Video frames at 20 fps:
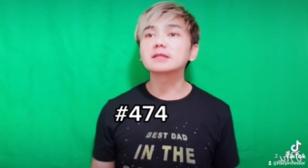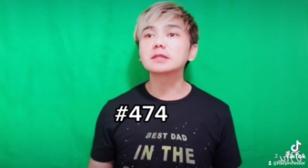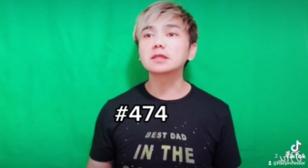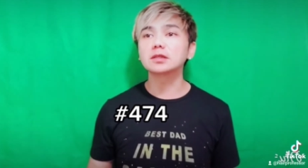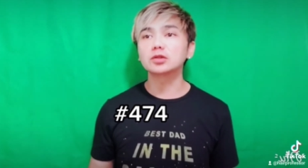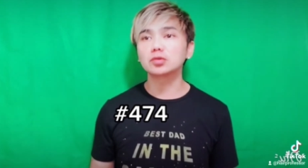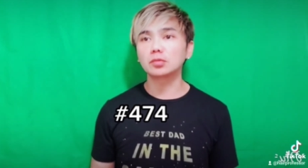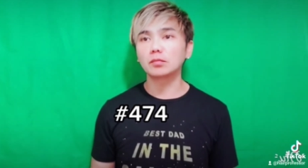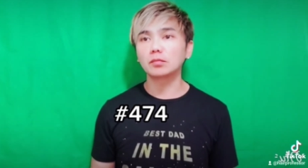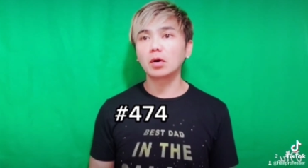
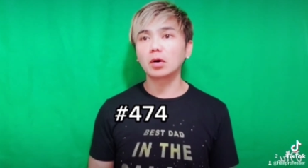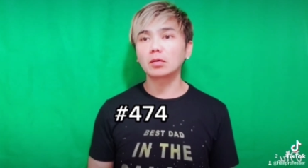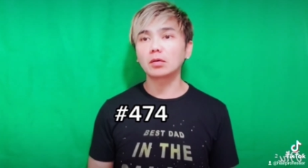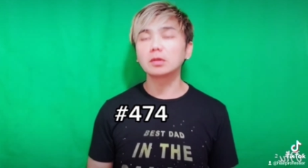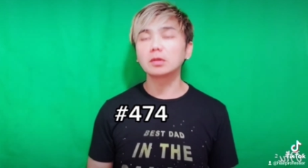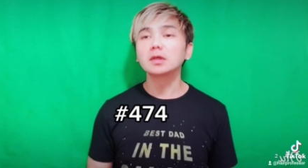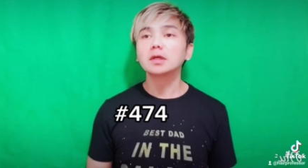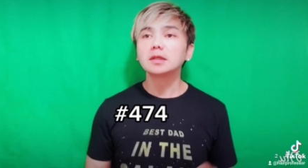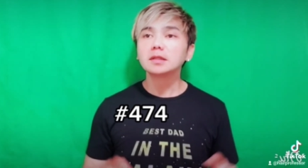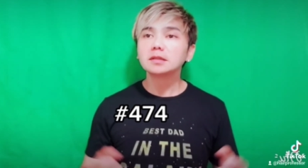Would you
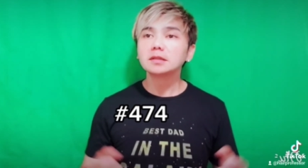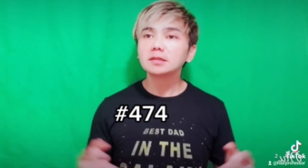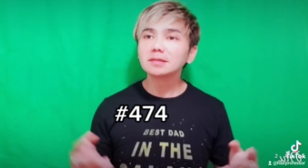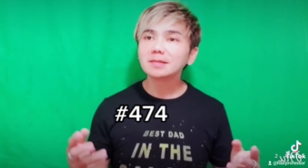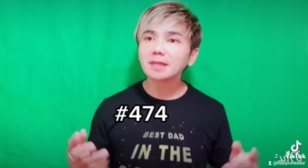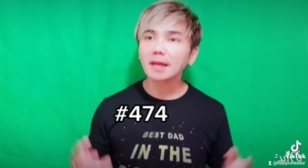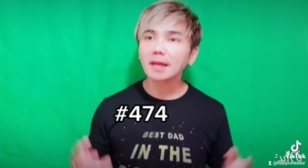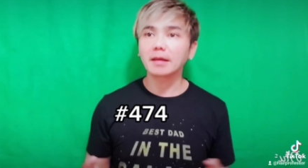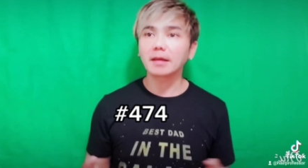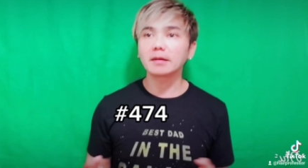still go
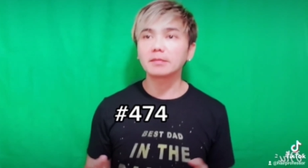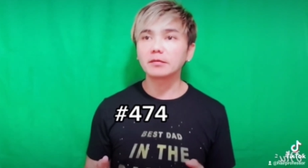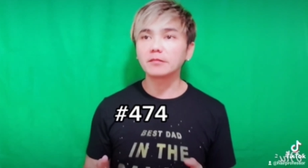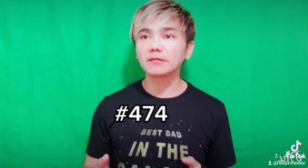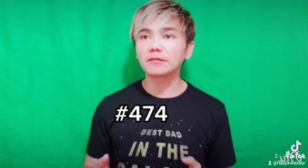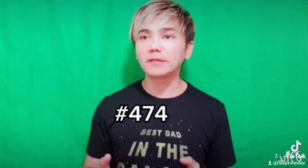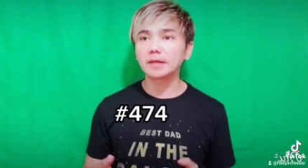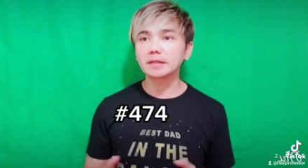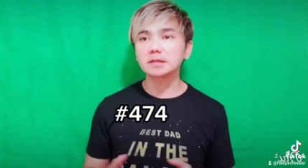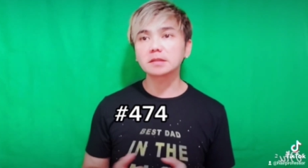back to
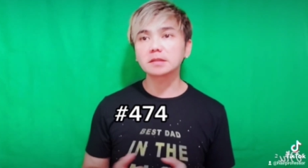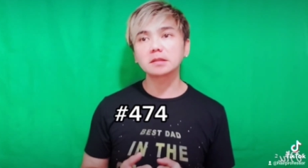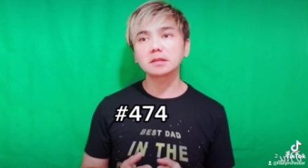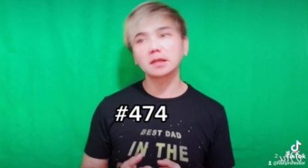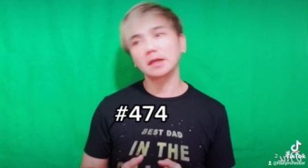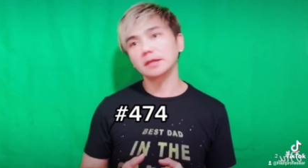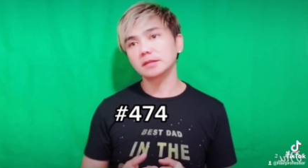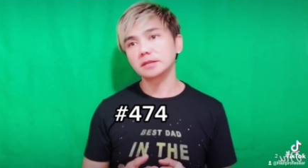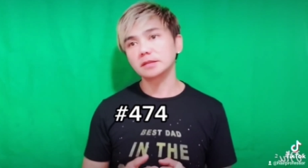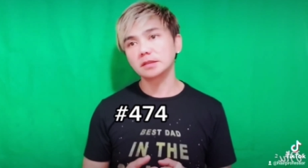that
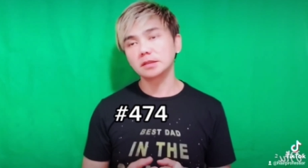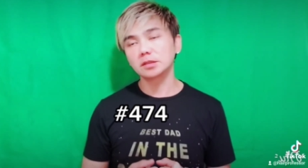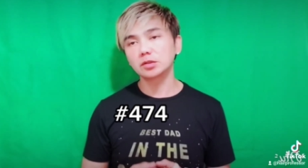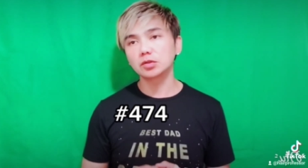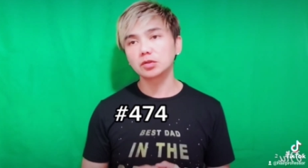hairdresser?